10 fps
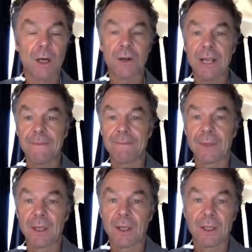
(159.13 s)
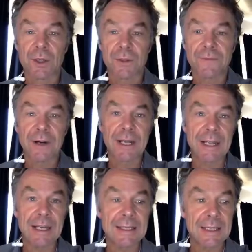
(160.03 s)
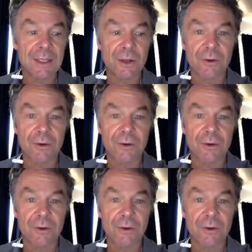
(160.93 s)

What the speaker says: Okay, so it's very easy to